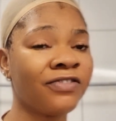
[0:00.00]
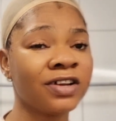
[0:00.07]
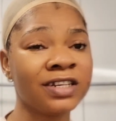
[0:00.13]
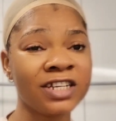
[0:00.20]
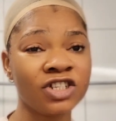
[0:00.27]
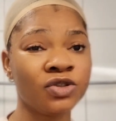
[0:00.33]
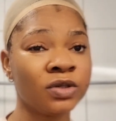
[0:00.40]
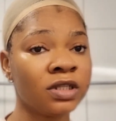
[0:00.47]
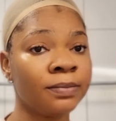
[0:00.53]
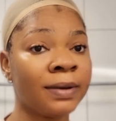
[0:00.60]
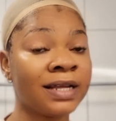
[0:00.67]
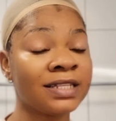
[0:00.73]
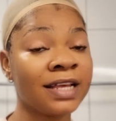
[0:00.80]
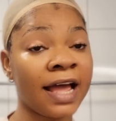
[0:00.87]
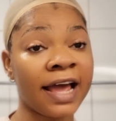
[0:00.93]
For this
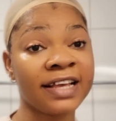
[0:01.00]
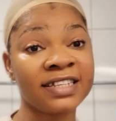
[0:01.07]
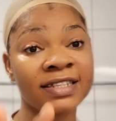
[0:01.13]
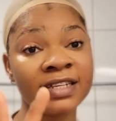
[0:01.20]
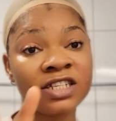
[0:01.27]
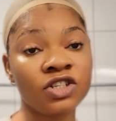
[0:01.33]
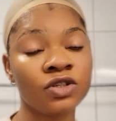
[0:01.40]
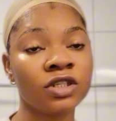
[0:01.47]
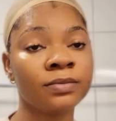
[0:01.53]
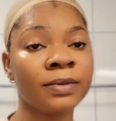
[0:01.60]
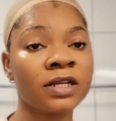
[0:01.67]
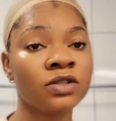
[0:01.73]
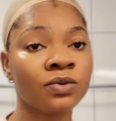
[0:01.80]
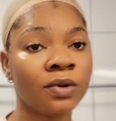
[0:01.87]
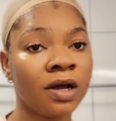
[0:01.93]
treatment, guys, this
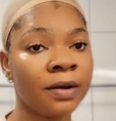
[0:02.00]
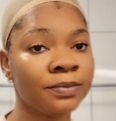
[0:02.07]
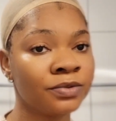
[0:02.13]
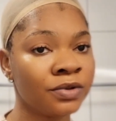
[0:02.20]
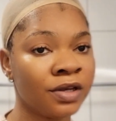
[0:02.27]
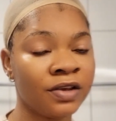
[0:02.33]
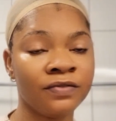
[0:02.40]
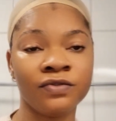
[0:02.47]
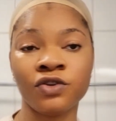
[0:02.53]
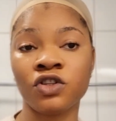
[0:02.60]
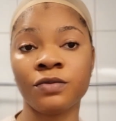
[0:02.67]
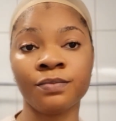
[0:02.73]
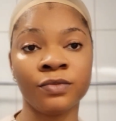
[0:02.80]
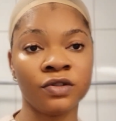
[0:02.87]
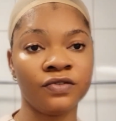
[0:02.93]
treatment will help to give
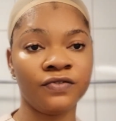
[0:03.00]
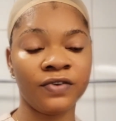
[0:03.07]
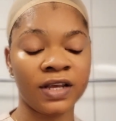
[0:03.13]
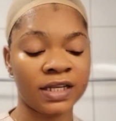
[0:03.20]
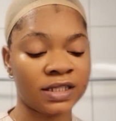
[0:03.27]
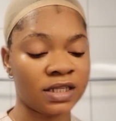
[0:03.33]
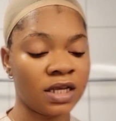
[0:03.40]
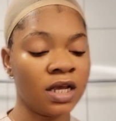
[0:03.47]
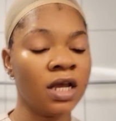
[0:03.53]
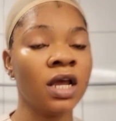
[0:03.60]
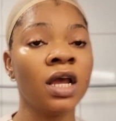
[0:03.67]
you smooth face.